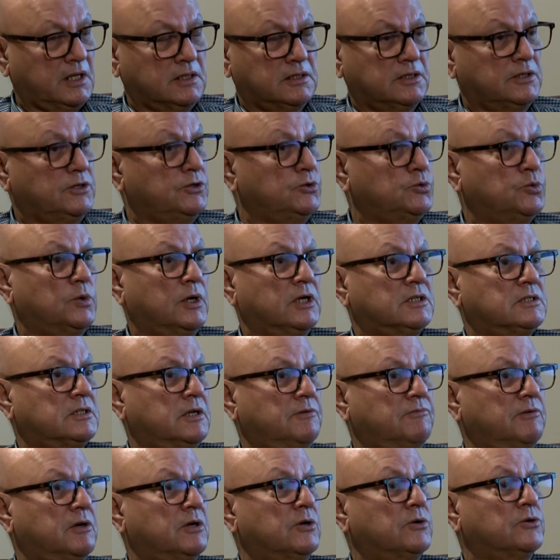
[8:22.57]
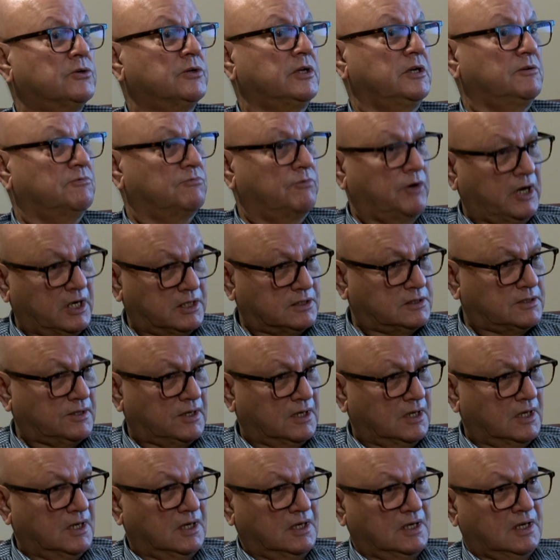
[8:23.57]
and the new ones that we're going to invent
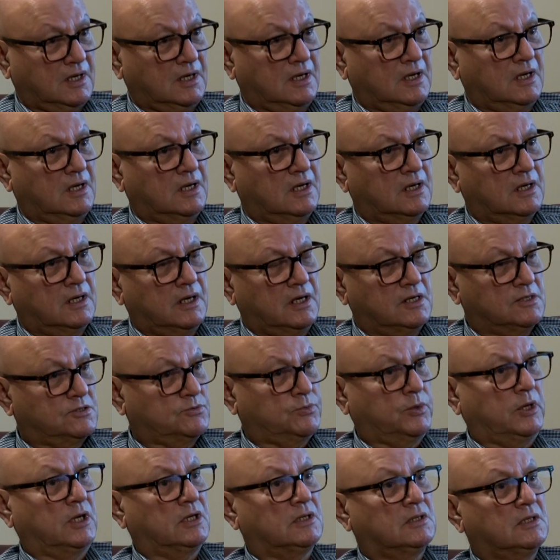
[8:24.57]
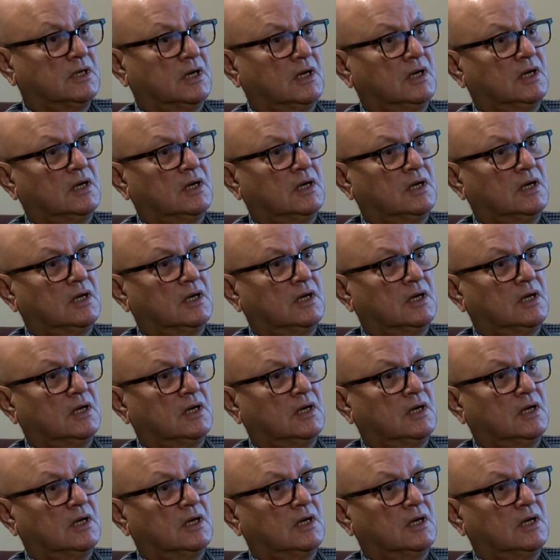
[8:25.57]
as well.